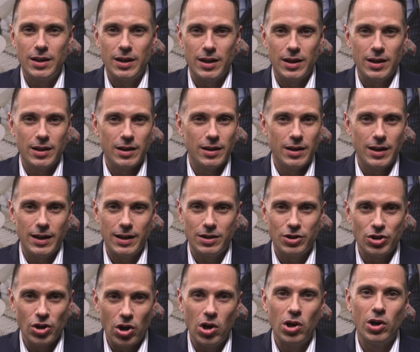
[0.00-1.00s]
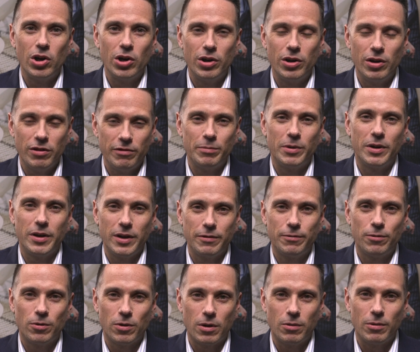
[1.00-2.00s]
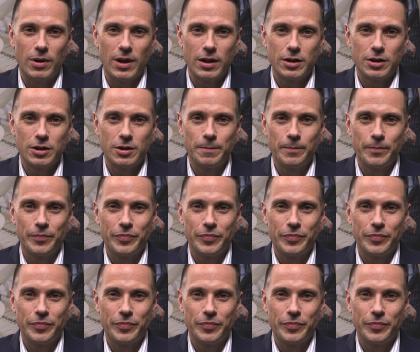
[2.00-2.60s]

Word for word: and a ton of money for a watch.